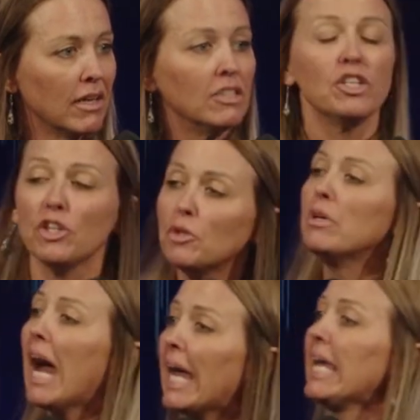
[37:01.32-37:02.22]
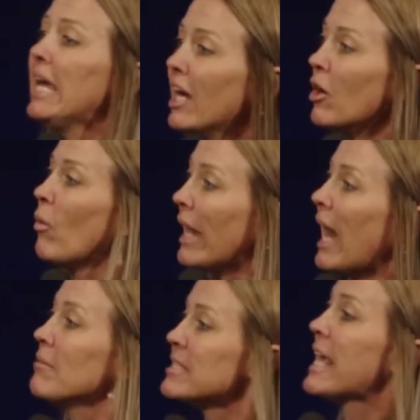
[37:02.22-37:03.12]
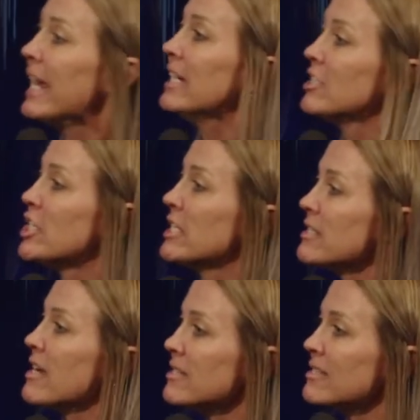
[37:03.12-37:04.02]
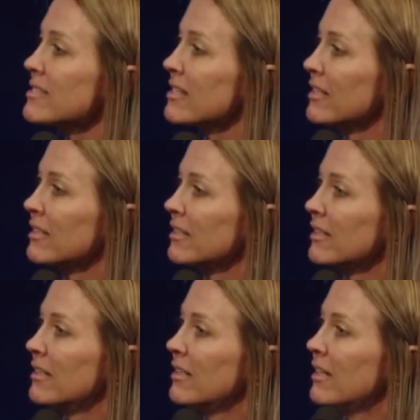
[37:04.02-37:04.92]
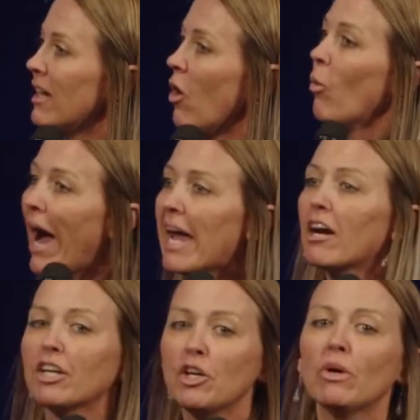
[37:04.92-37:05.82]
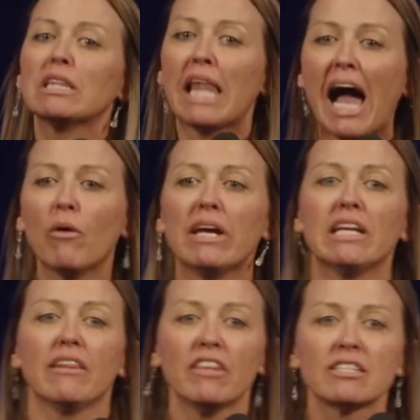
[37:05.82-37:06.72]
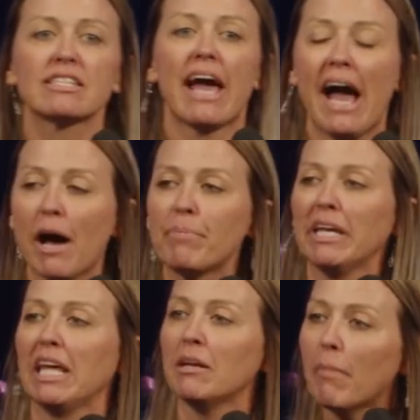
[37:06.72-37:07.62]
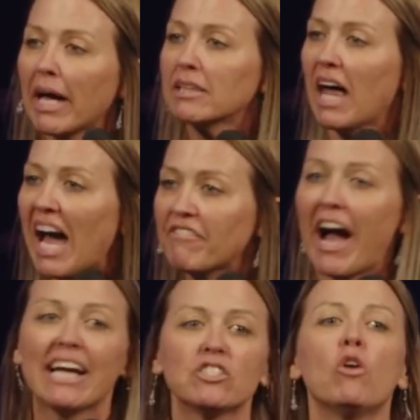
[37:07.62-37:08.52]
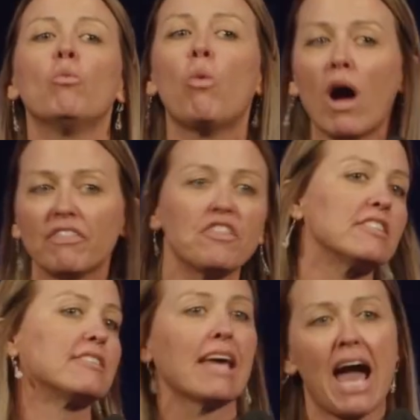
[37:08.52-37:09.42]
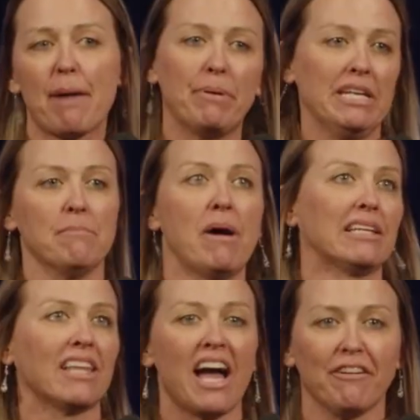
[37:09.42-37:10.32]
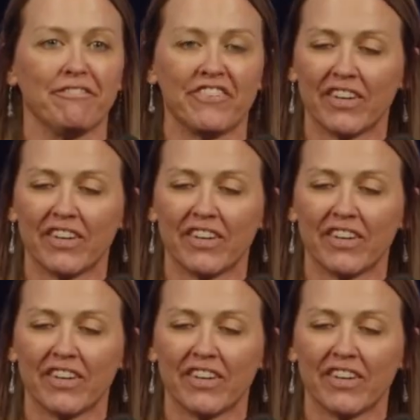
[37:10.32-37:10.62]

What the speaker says: Do you not hear what I'm saying, Jesus? Why are you allowing this to happen in my life? I don't want this to happen in my life.